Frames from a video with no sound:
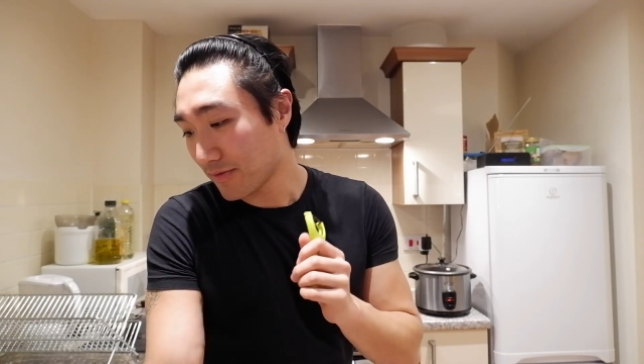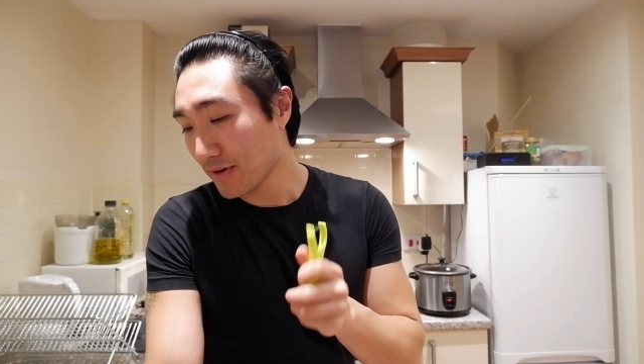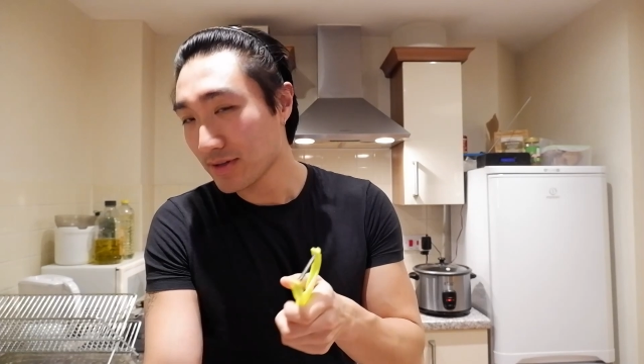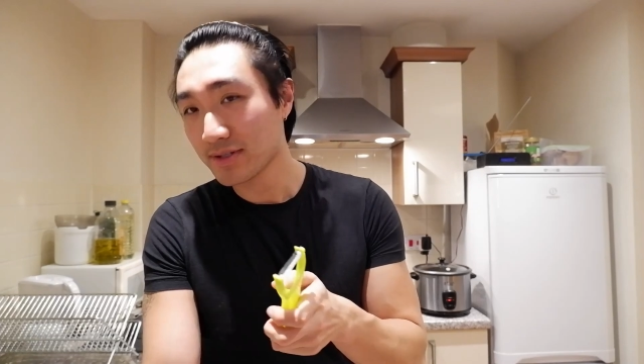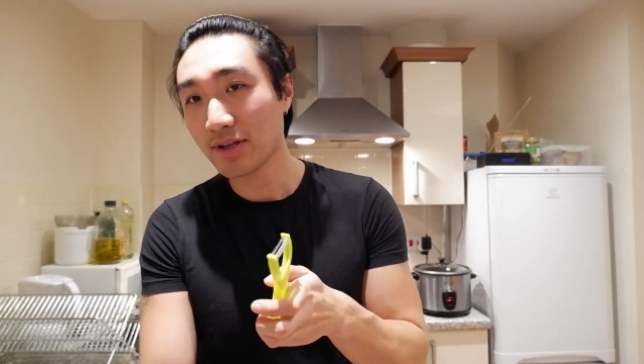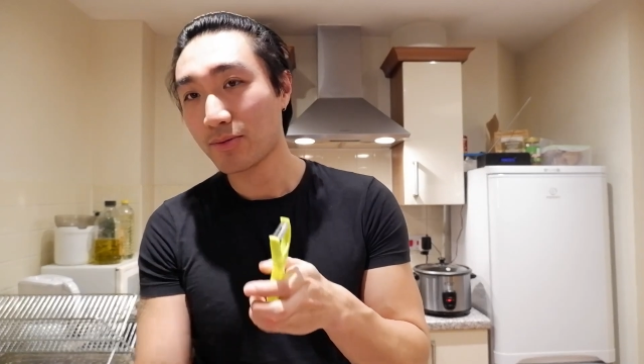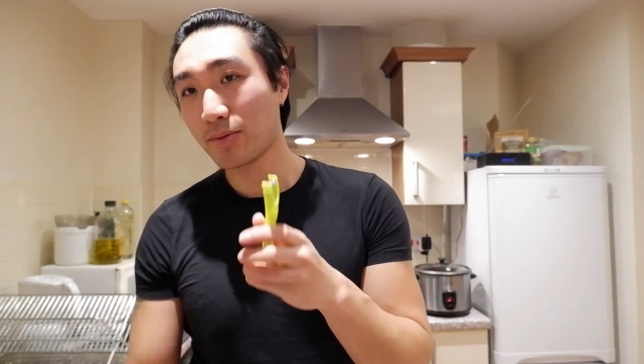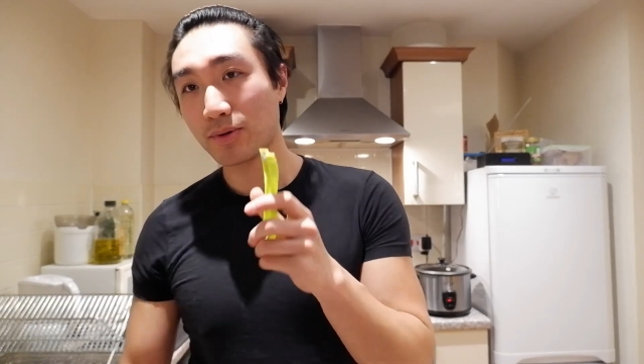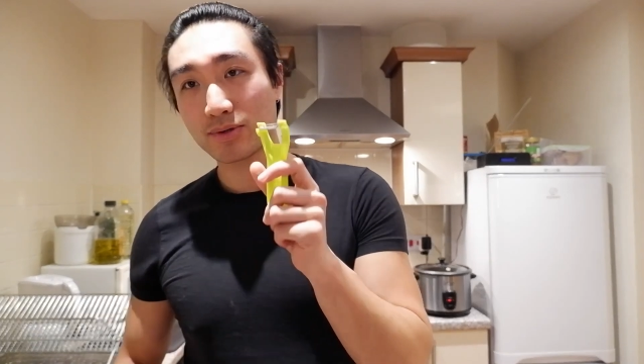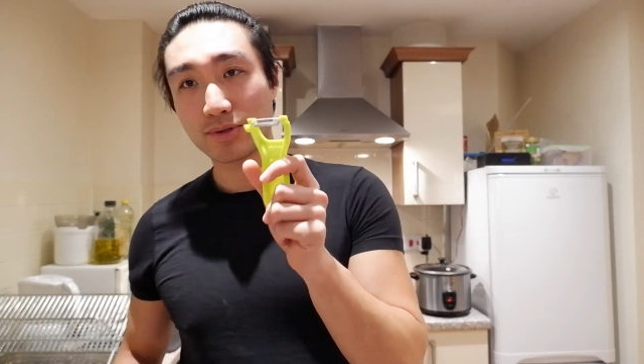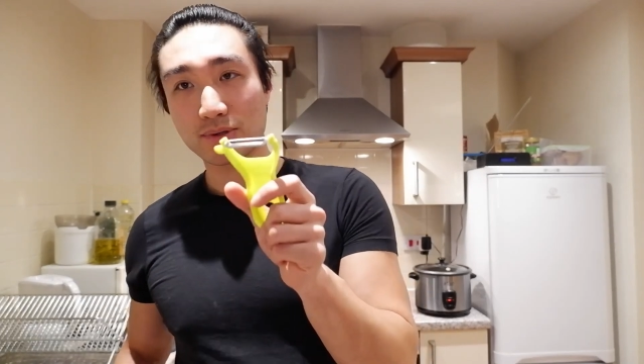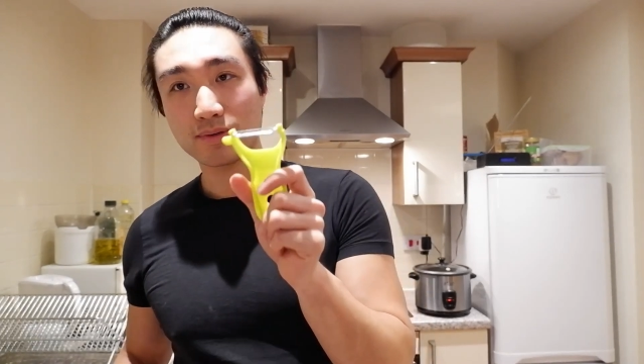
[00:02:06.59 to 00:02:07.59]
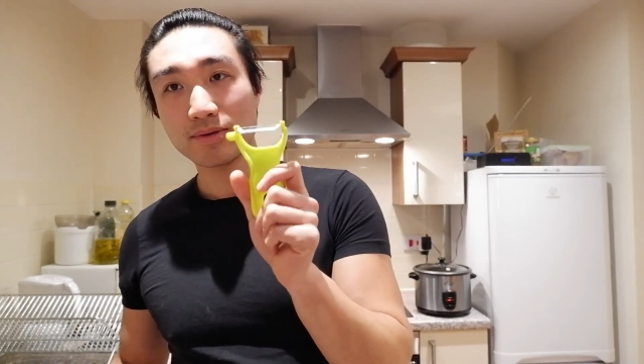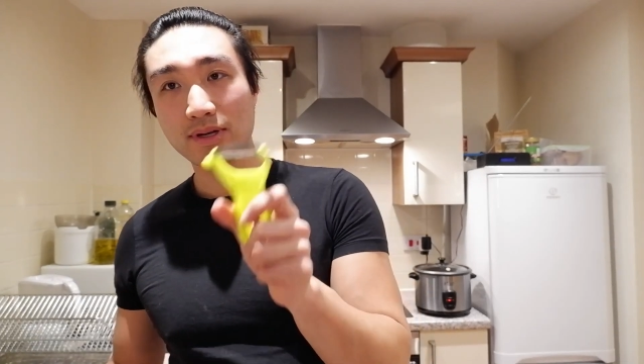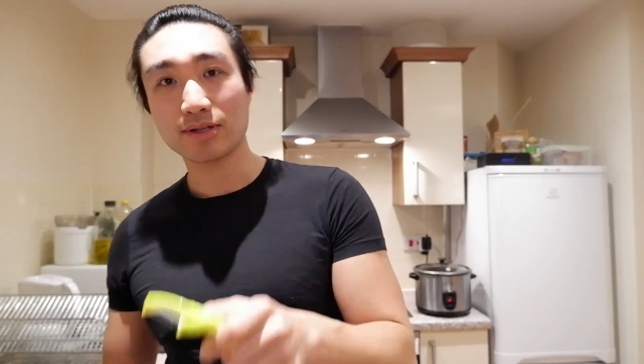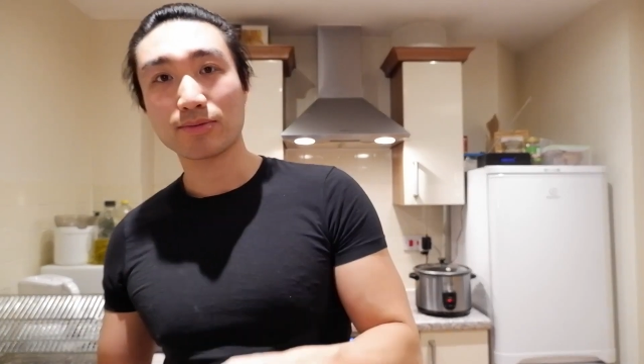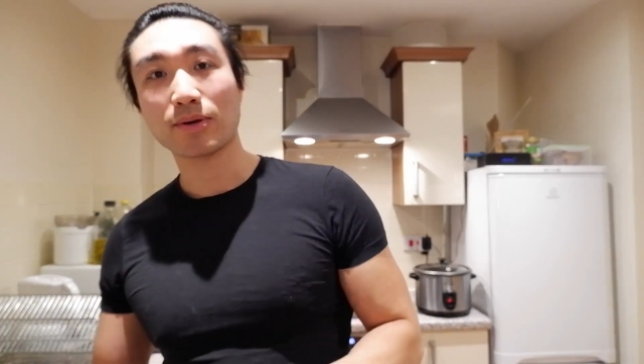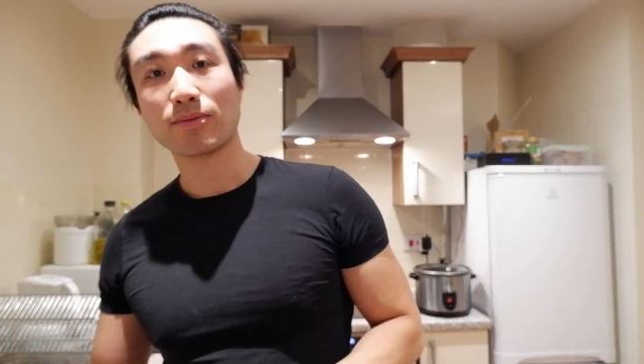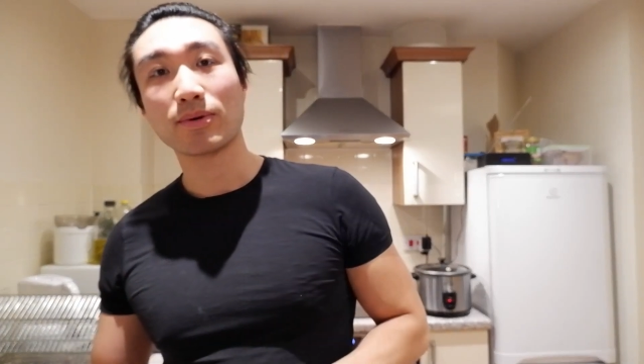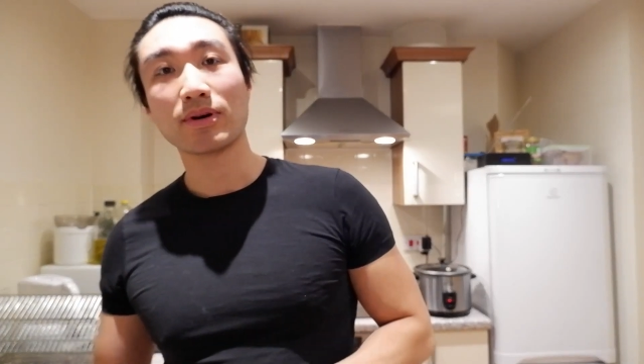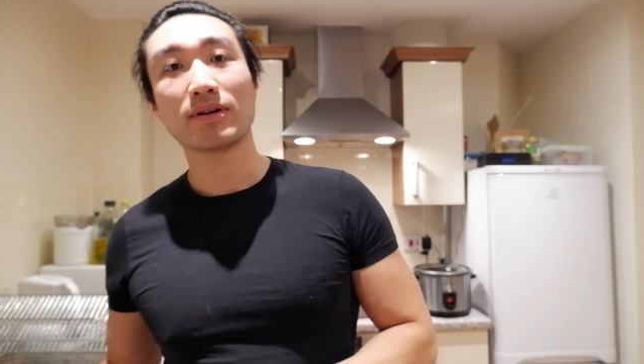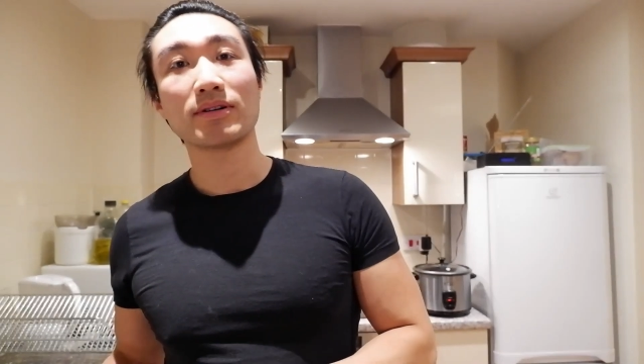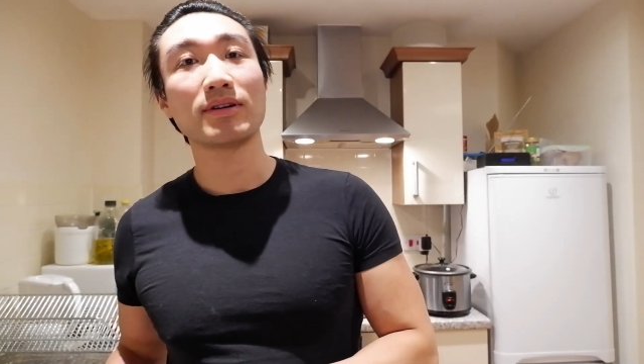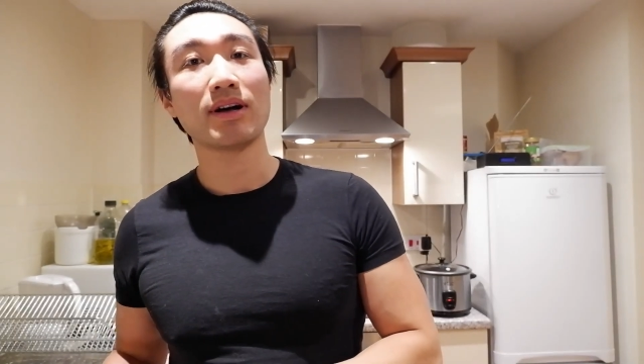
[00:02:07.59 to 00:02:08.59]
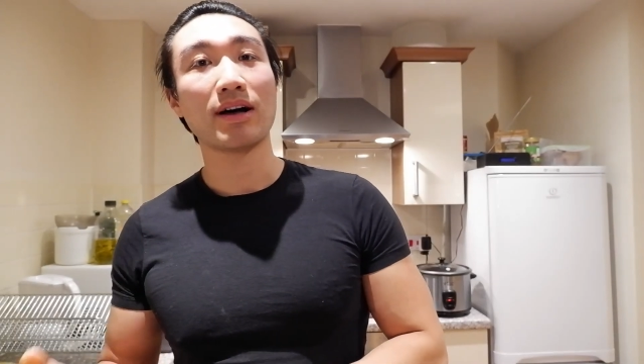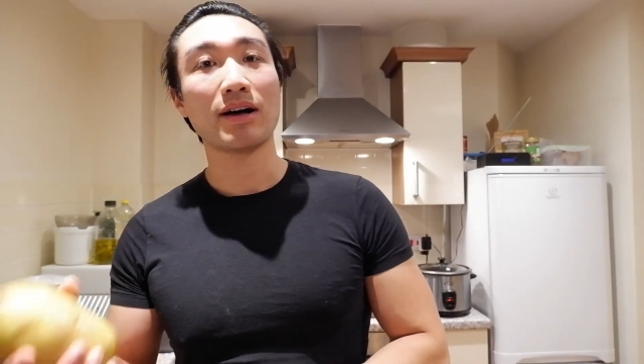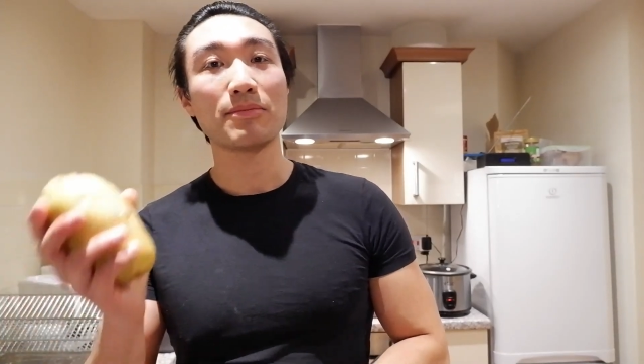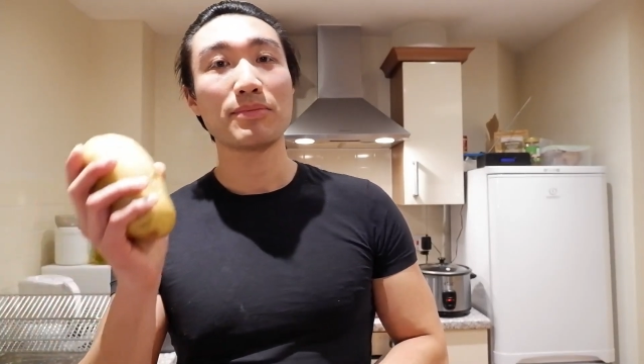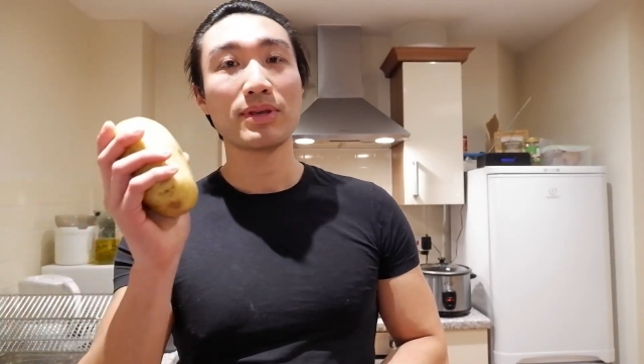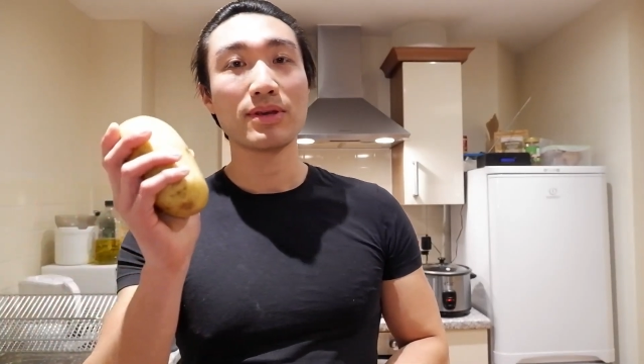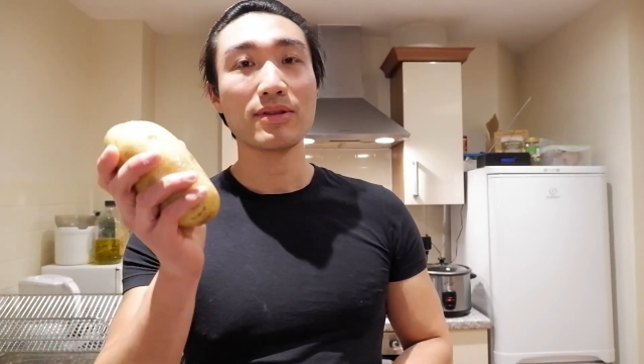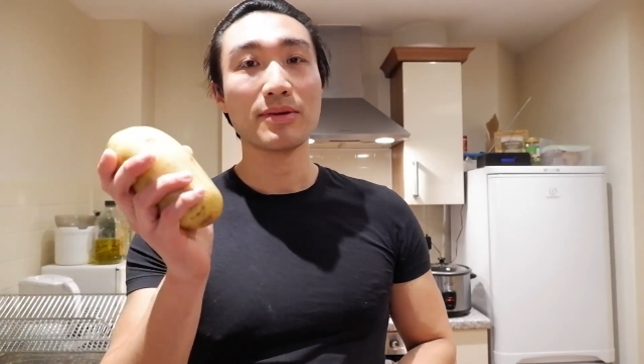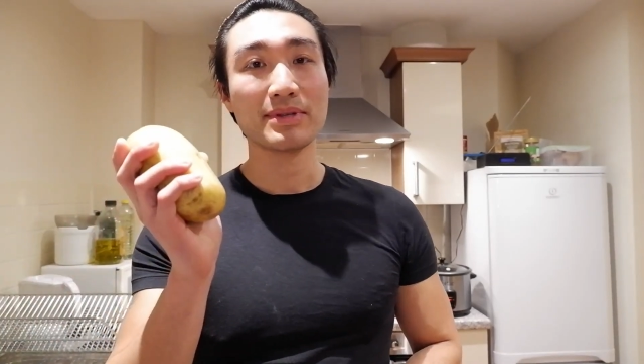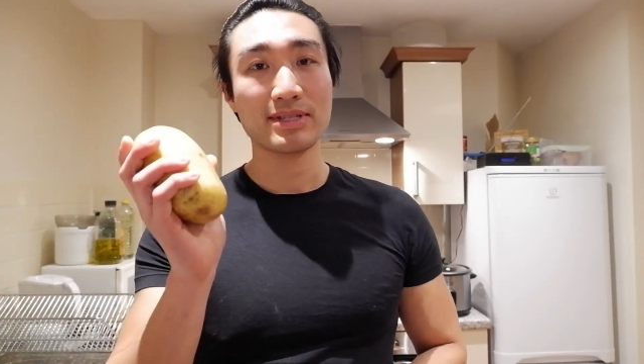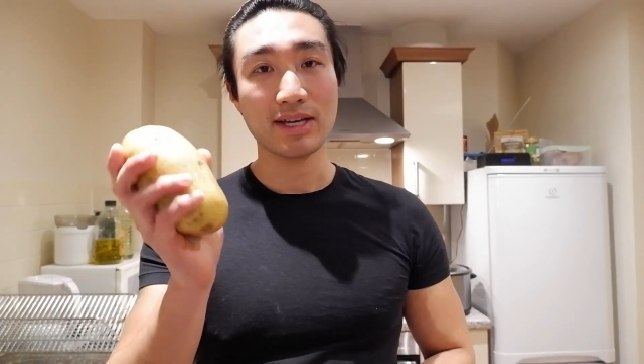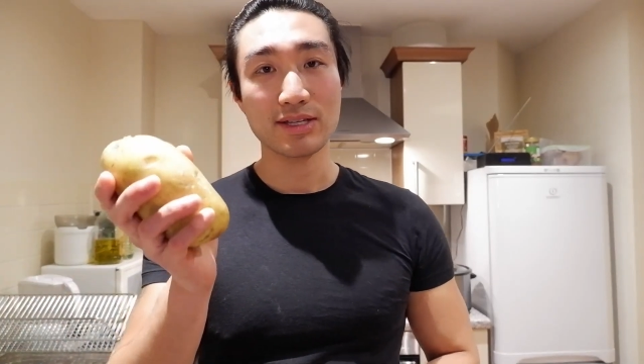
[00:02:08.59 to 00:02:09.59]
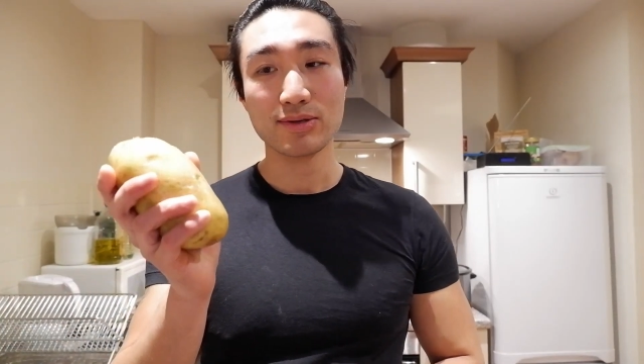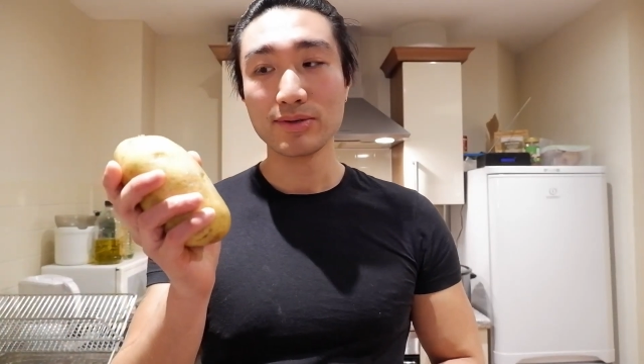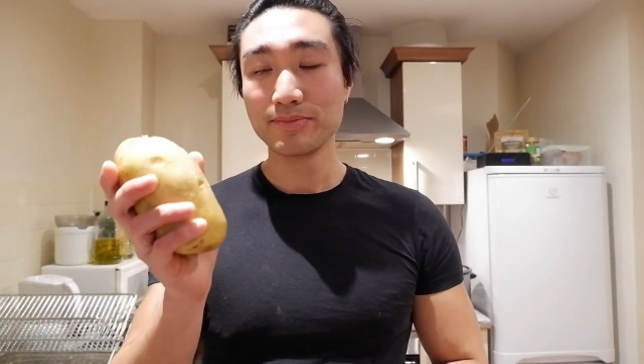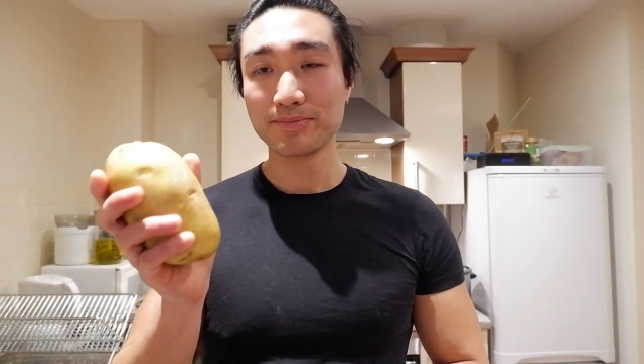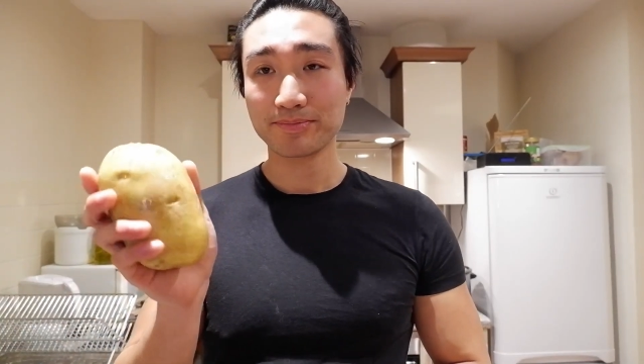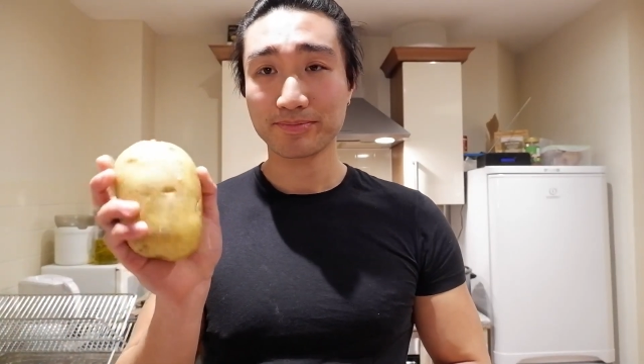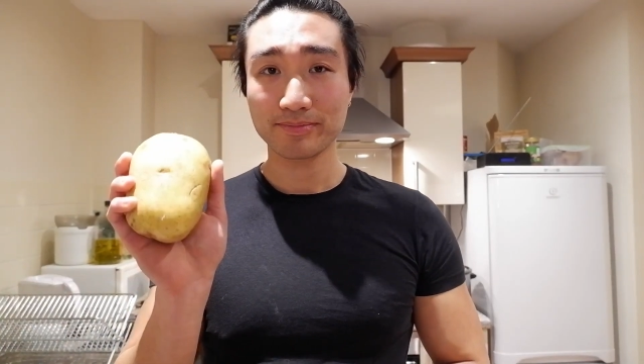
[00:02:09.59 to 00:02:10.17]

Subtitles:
First thing we will do is we will peel the potato,